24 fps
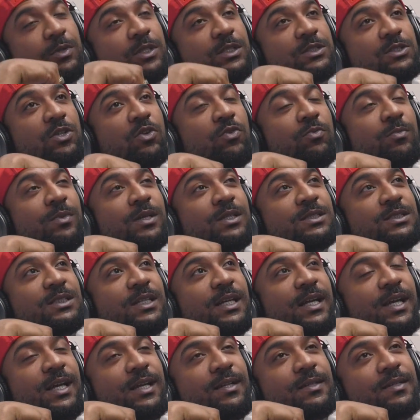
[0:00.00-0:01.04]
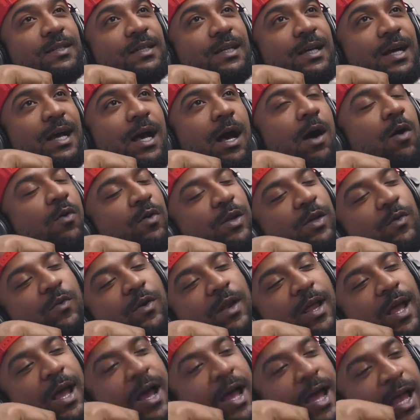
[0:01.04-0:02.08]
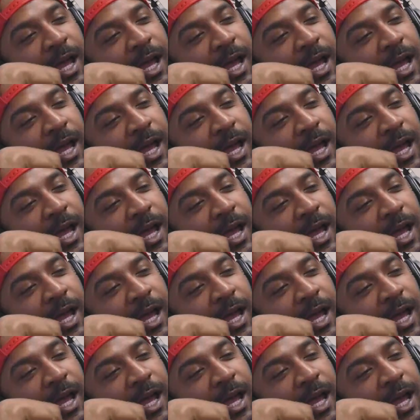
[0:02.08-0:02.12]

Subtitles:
with it so much that I don't even want to have